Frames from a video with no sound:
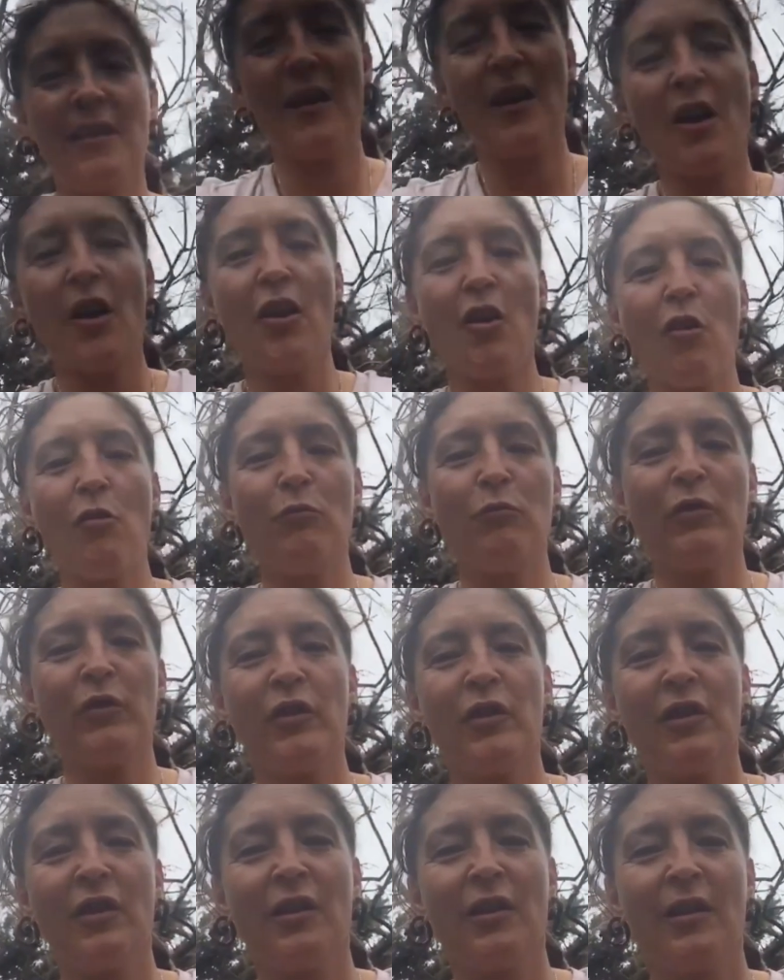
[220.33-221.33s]
and old,
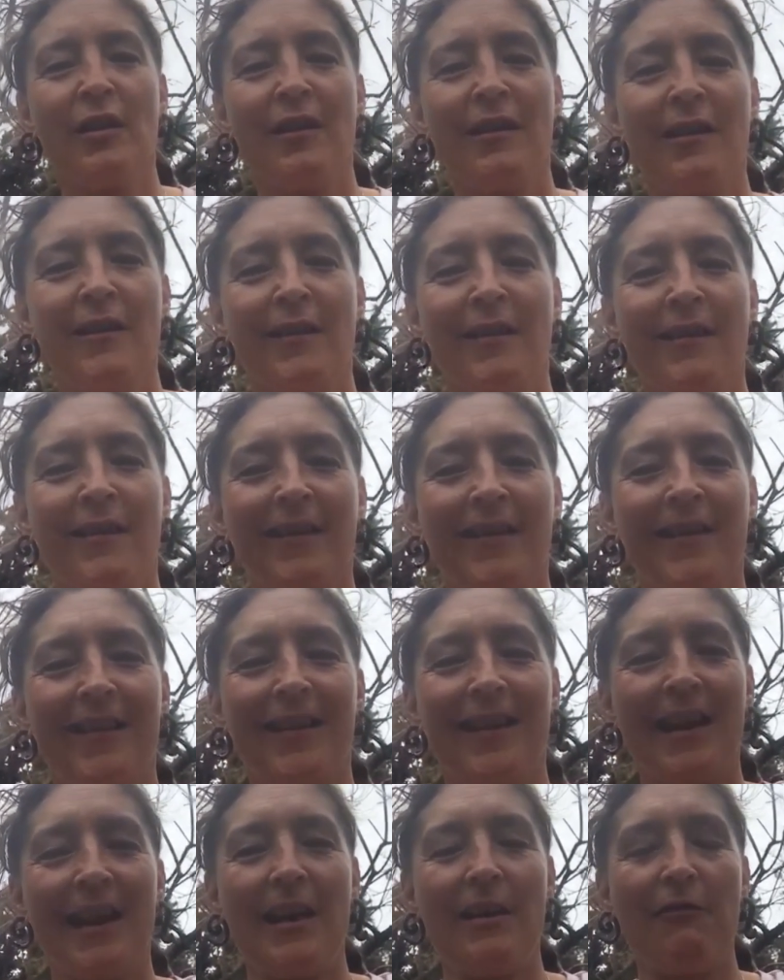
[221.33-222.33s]

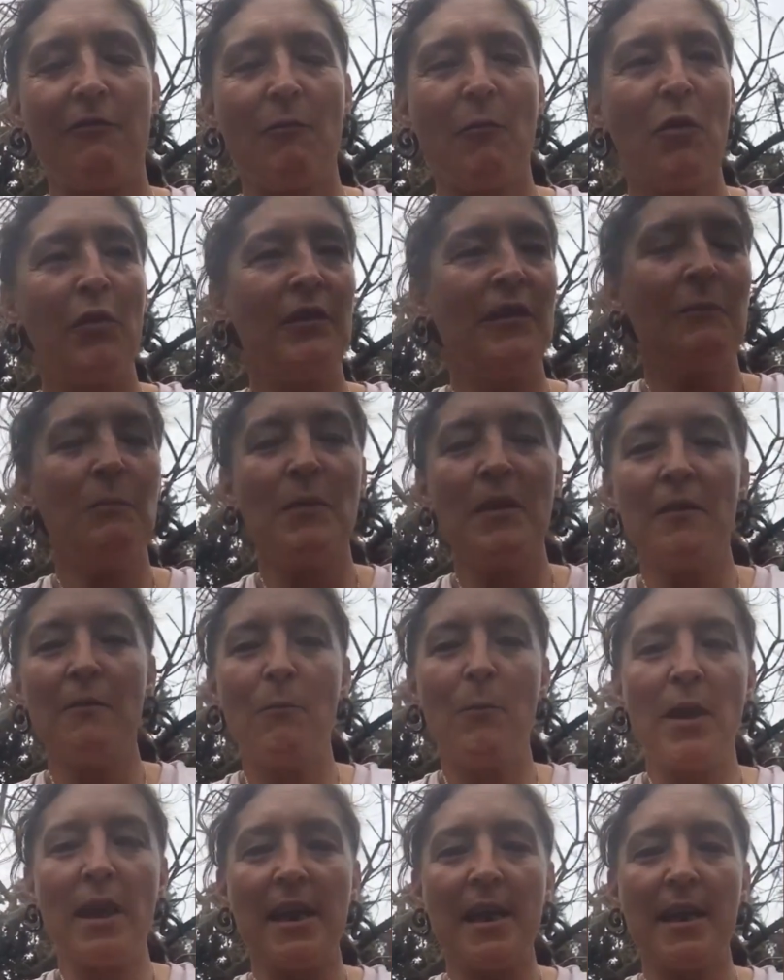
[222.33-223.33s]
and it reminded me of
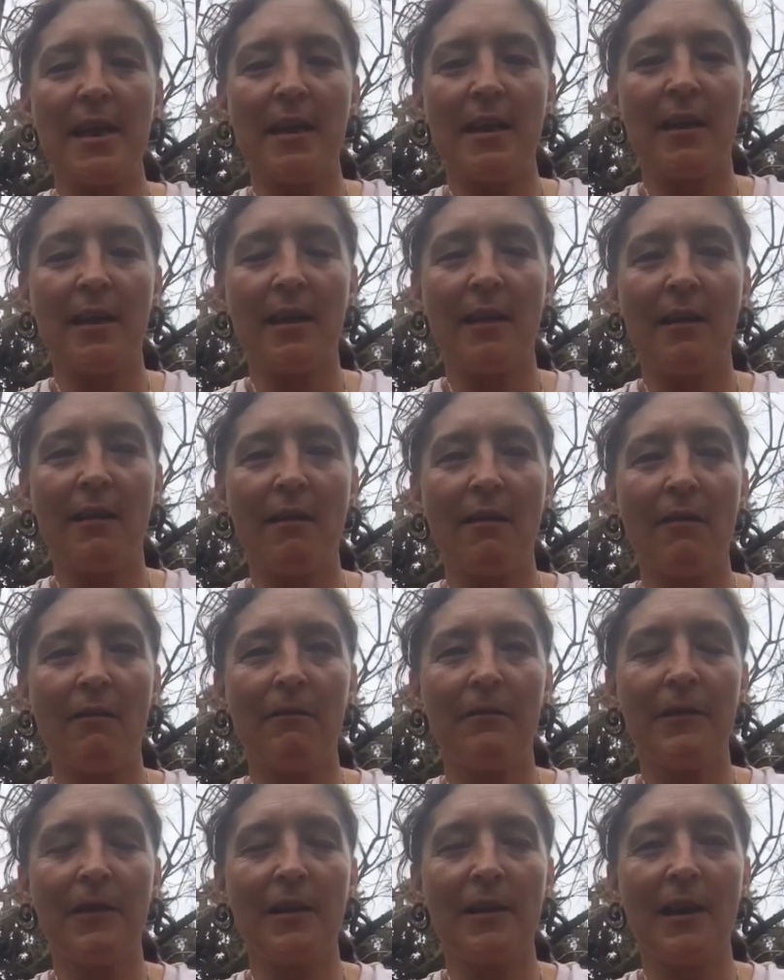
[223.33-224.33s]
me
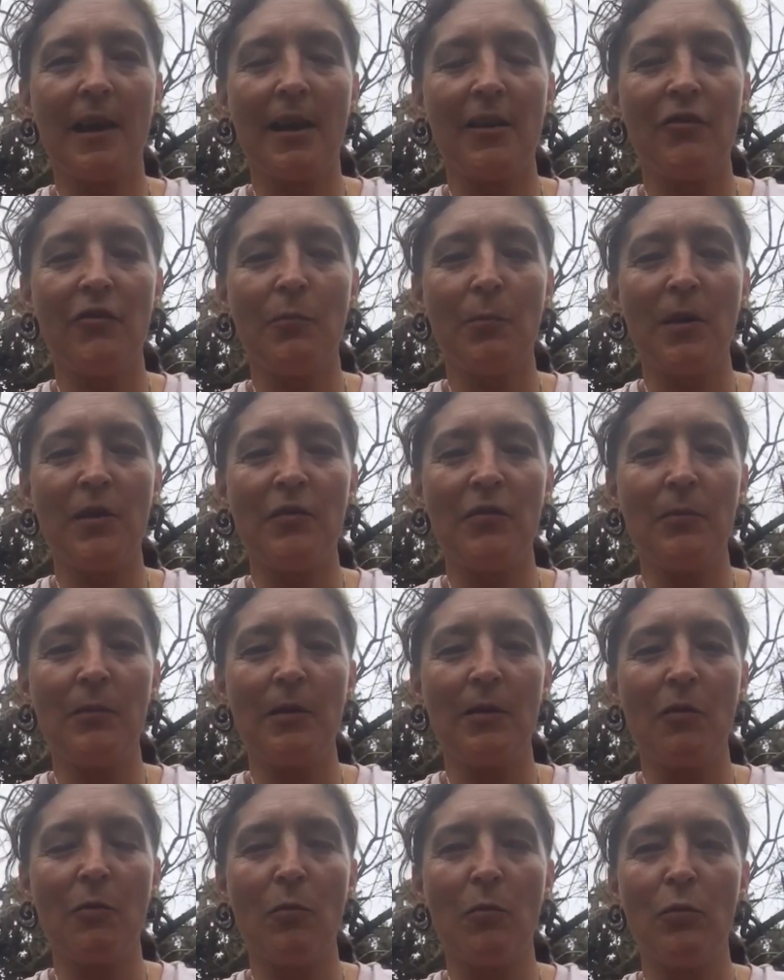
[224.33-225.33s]
after Angel
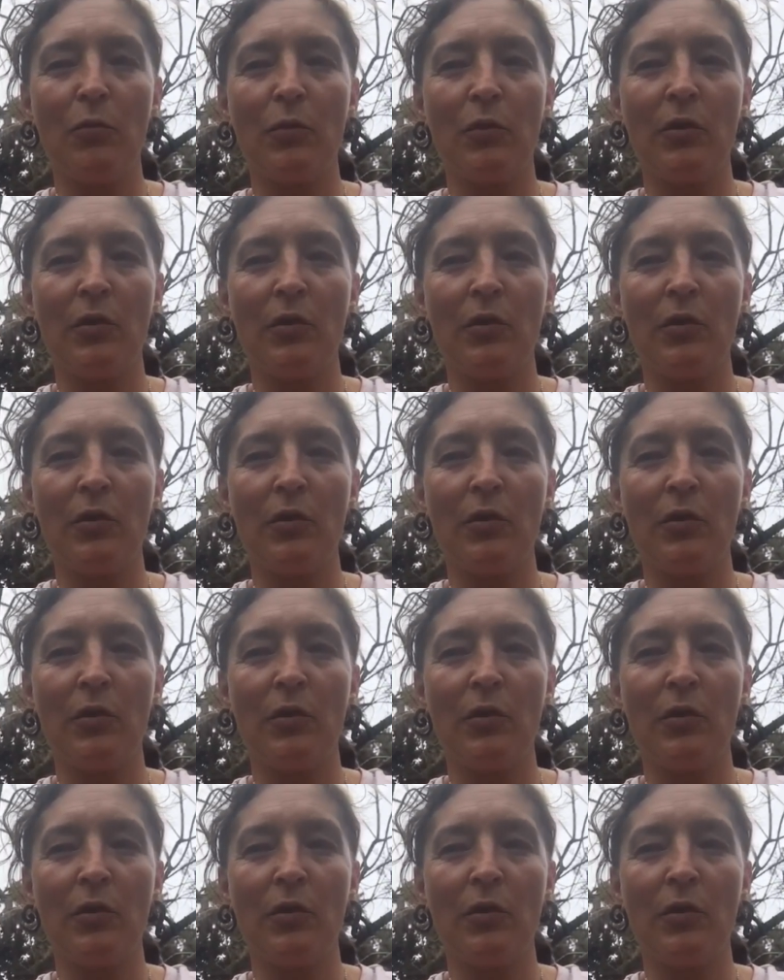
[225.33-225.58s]
Benjamin got born,